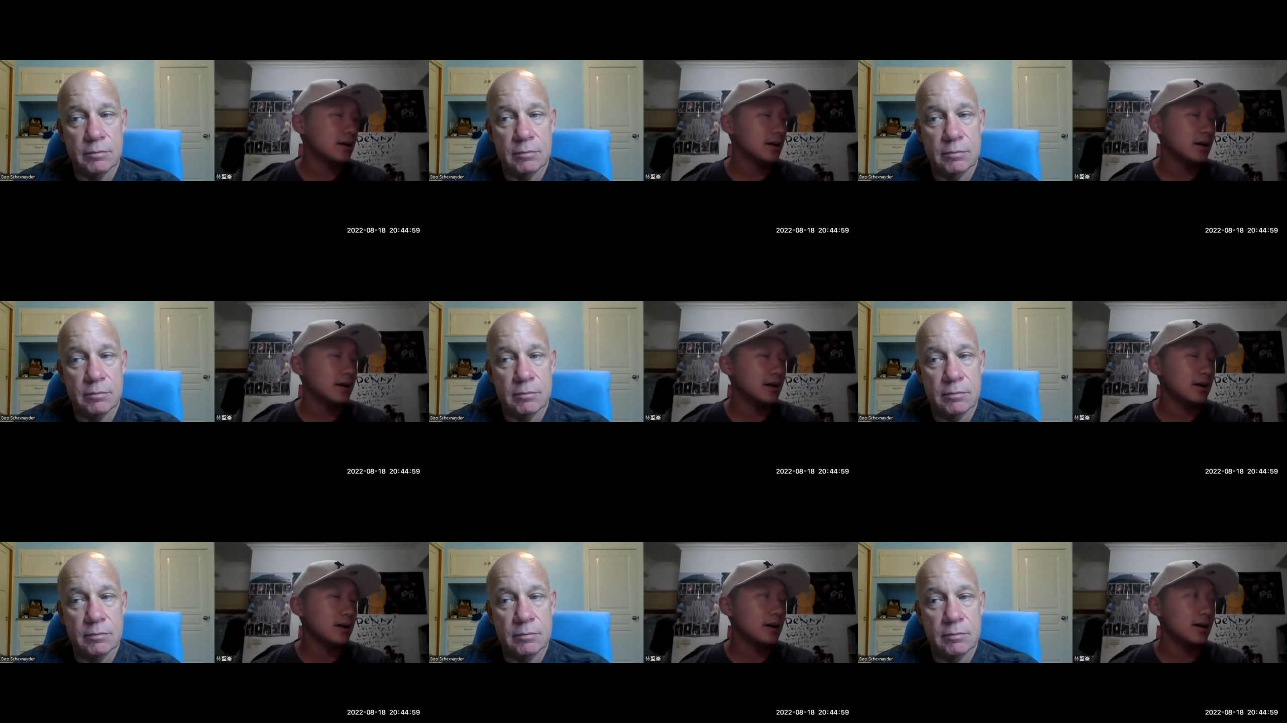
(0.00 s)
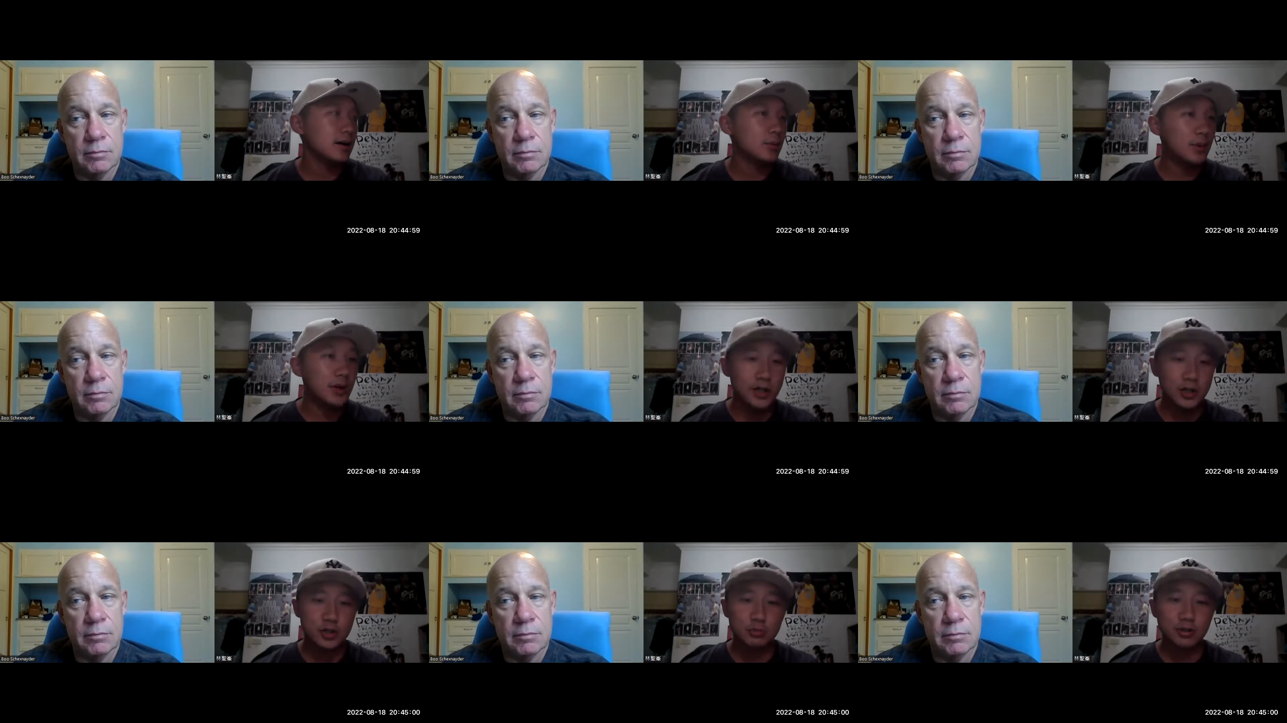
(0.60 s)
Speaker 1: uh,
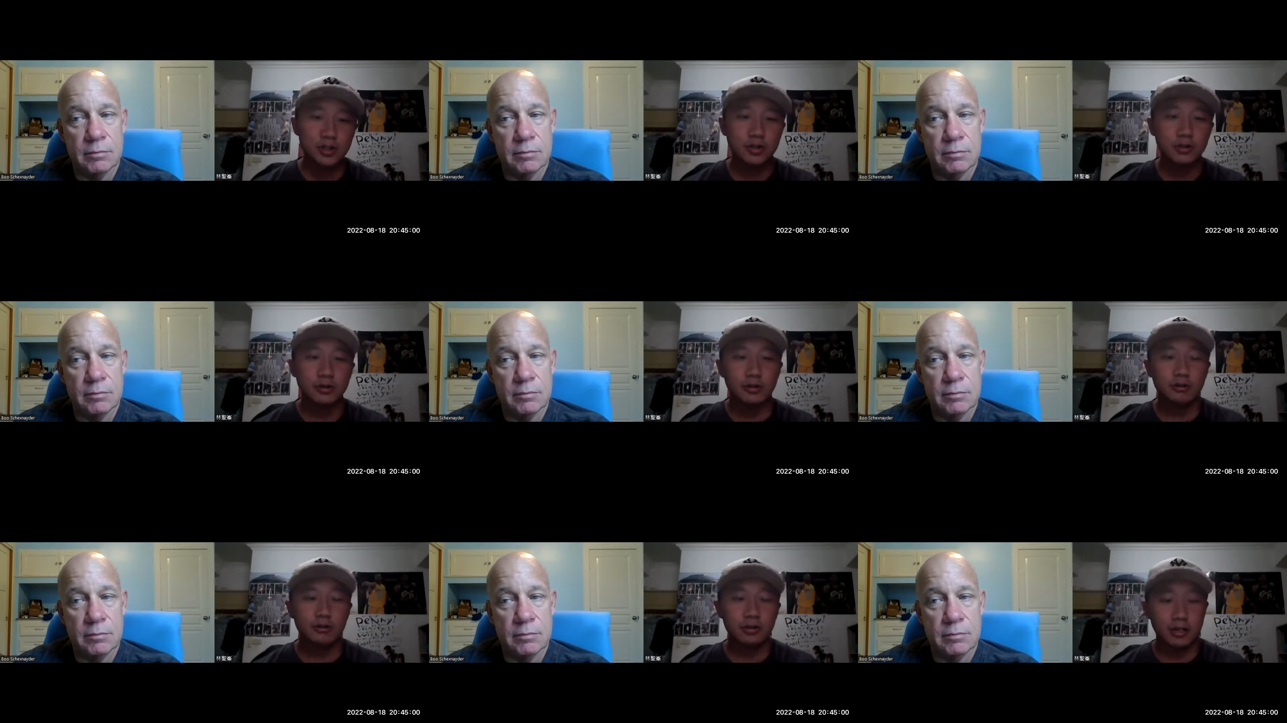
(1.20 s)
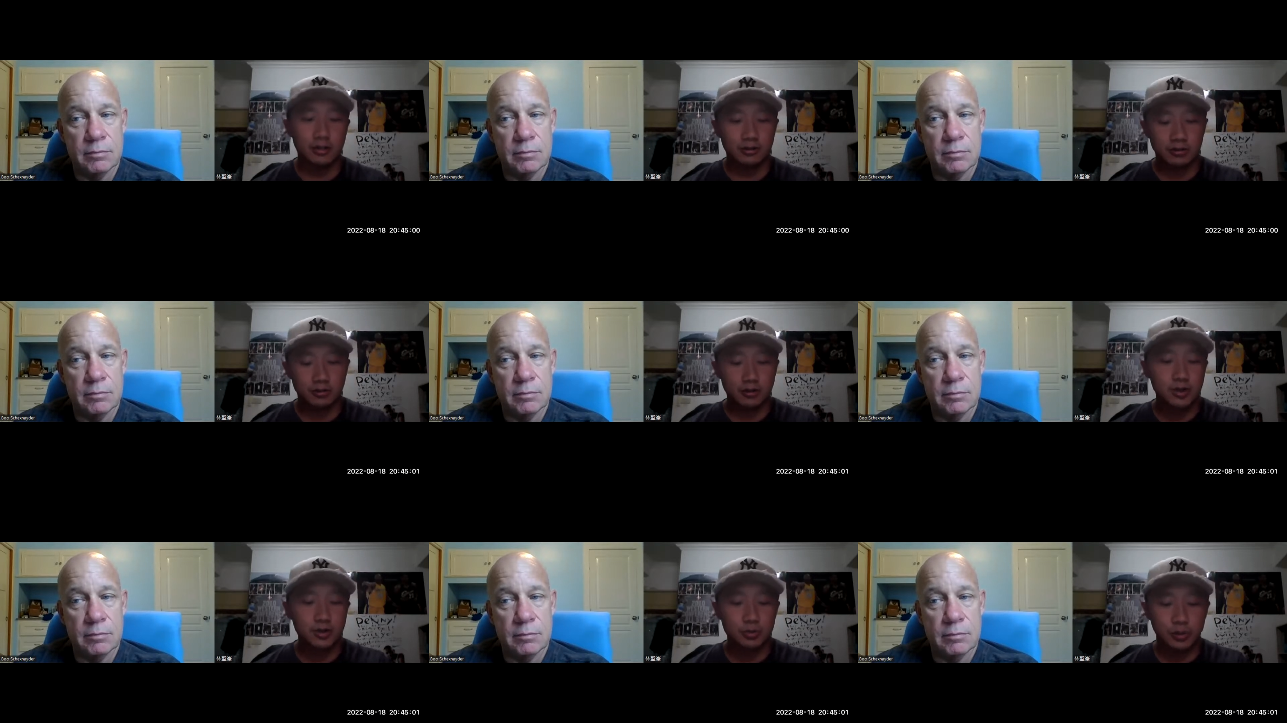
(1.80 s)
100 meter or like
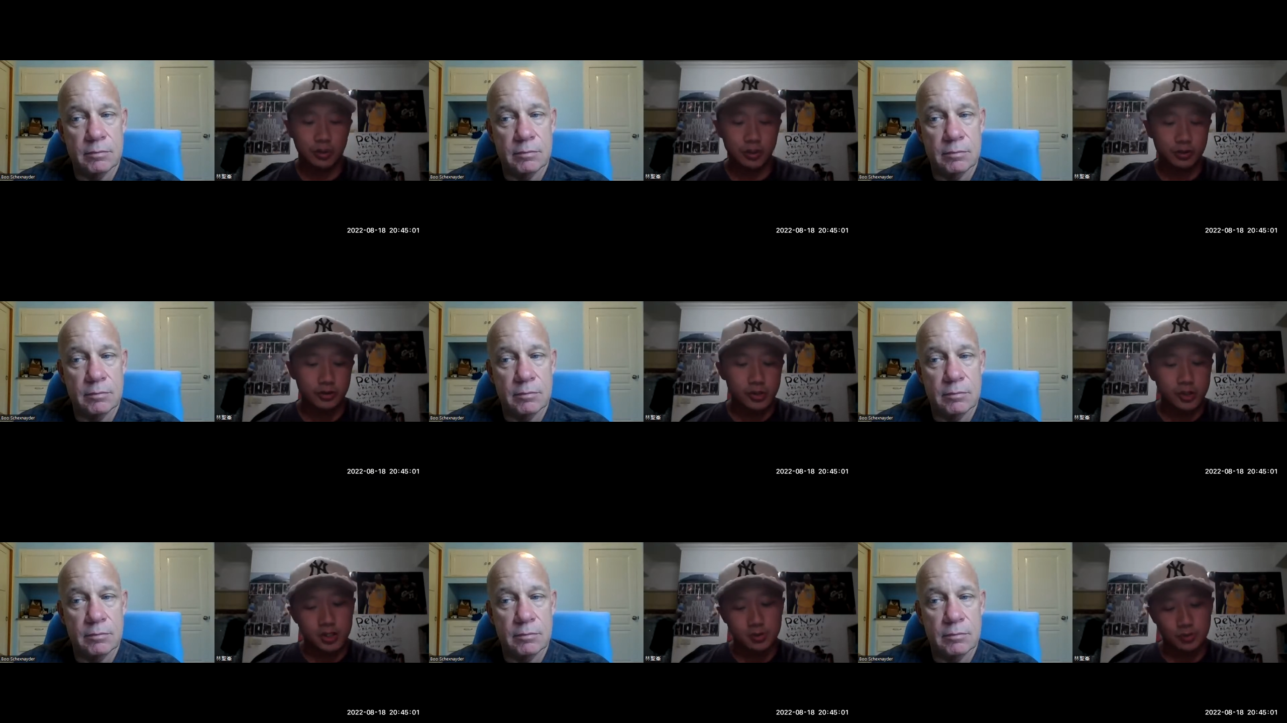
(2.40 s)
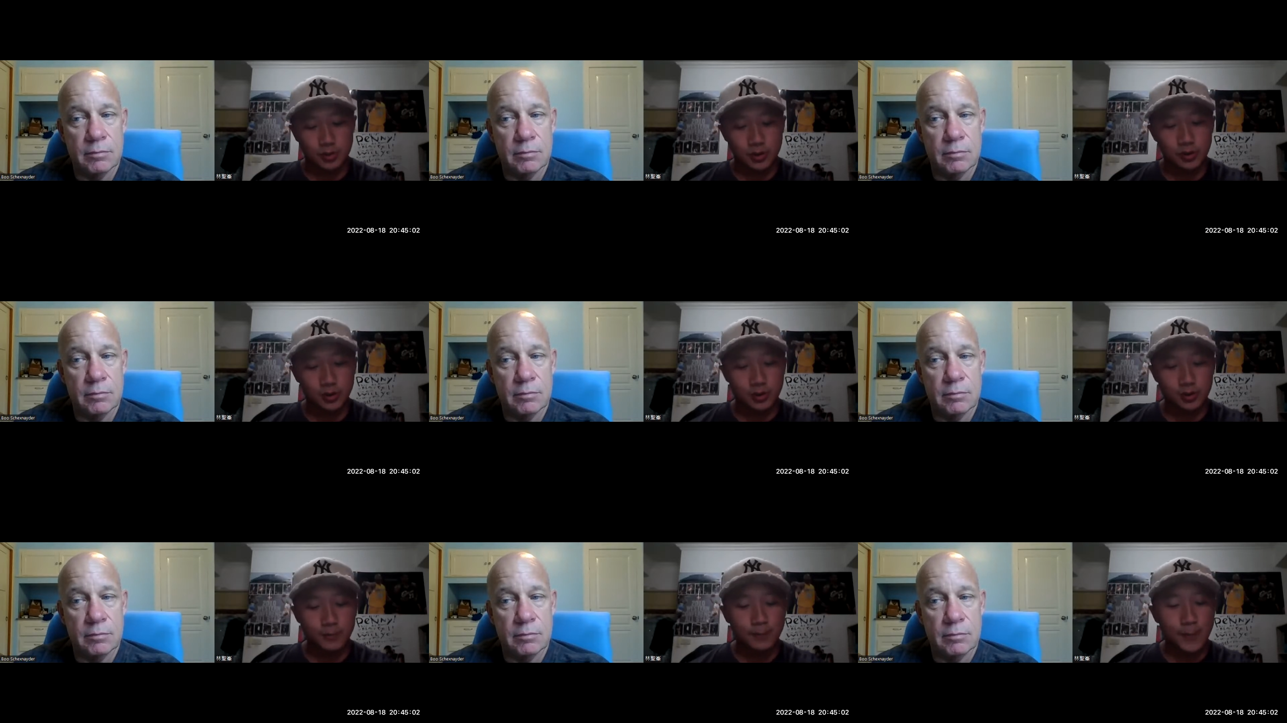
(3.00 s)
200 meter
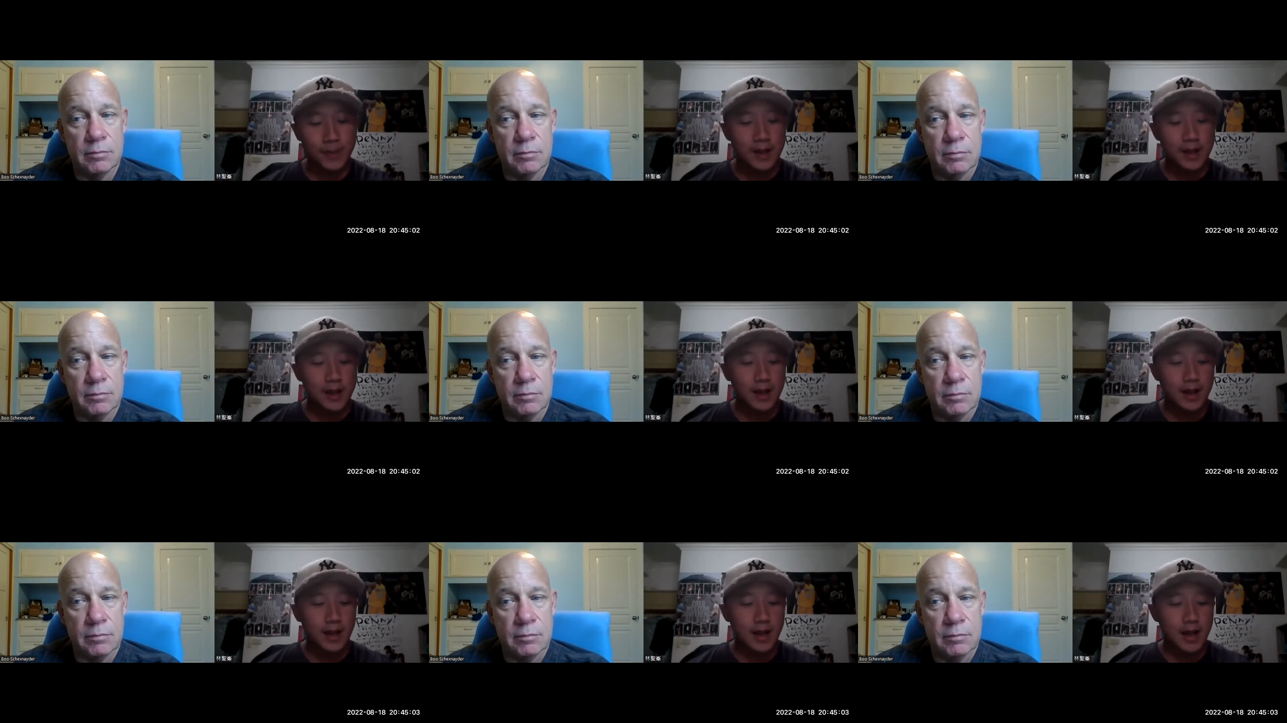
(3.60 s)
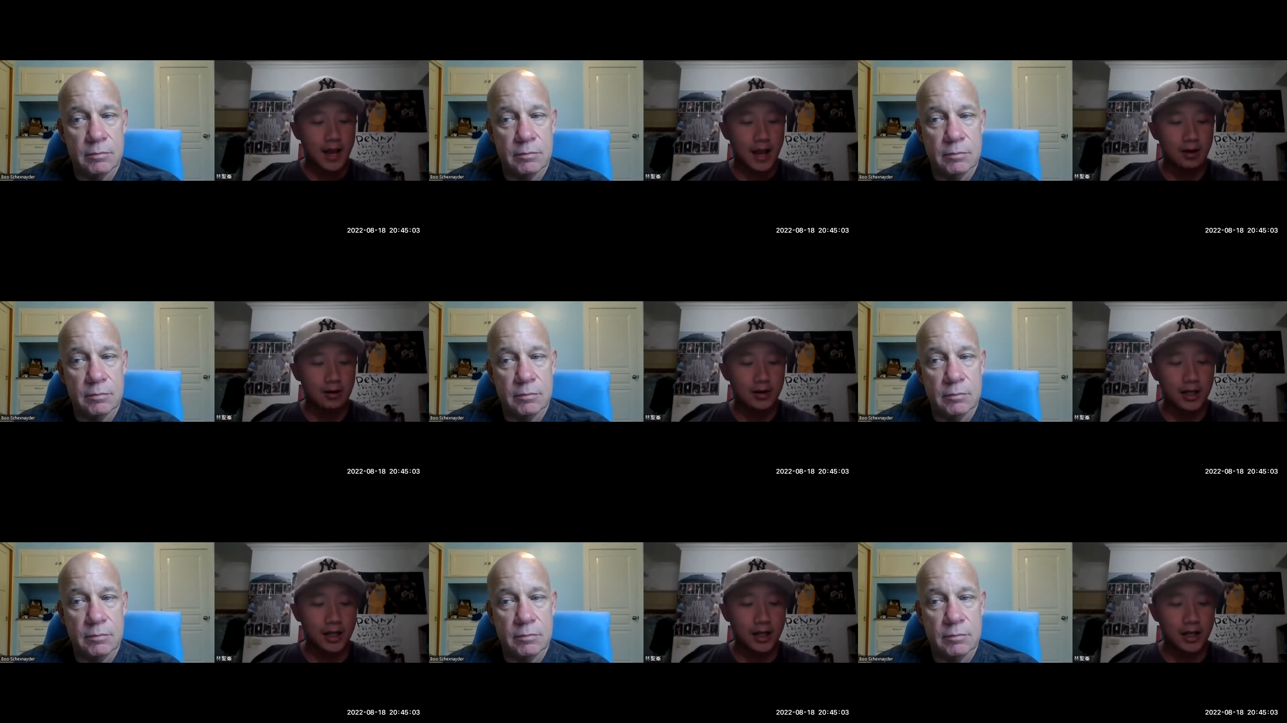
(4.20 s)
sprinter, how